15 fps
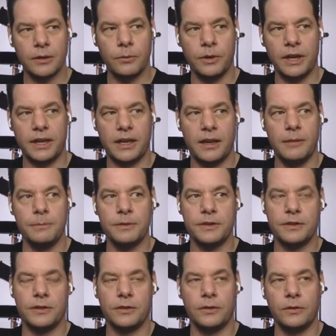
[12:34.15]
when it
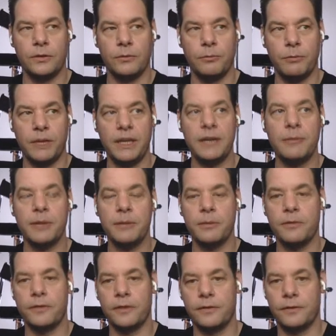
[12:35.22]
comes to meeting
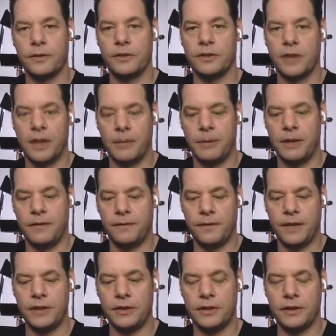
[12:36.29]
people for the first time and
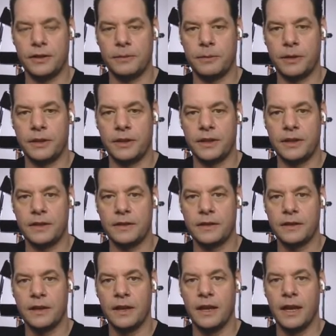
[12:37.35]
facial expressions,
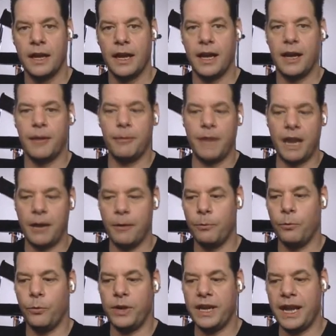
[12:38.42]

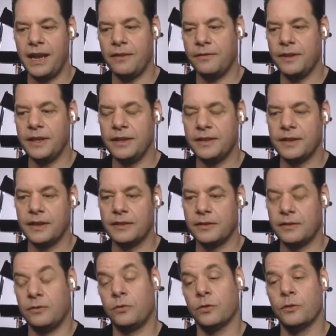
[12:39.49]
we have these
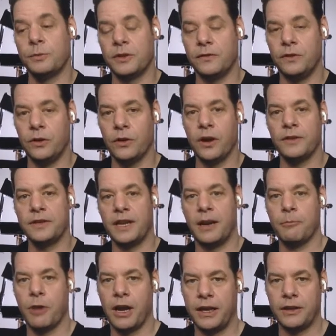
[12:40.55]
groups of neurons in
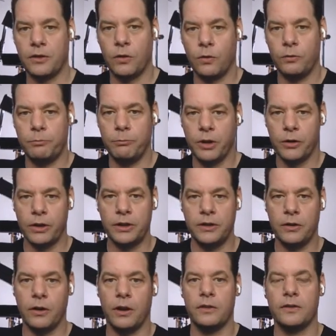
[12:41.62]
our mind called mirror
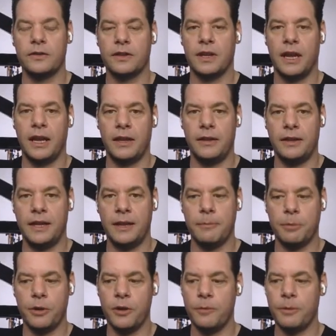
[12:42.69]
neurons, and their
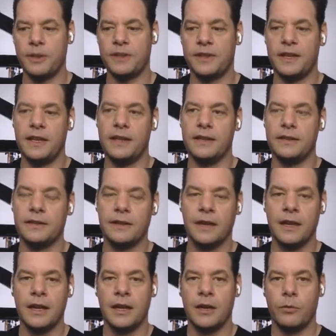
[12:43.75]
purpose is
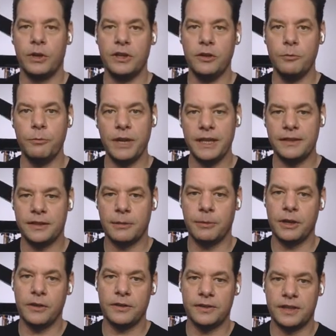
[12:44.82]
when you meet
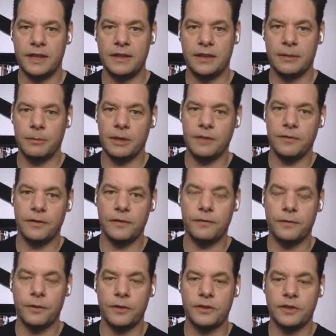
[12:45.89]
somebody or see somebody for the
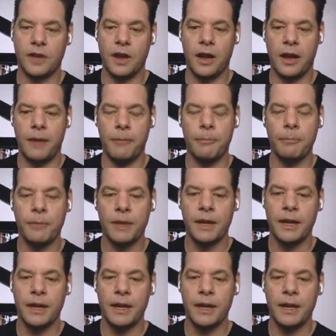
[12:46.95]
first time,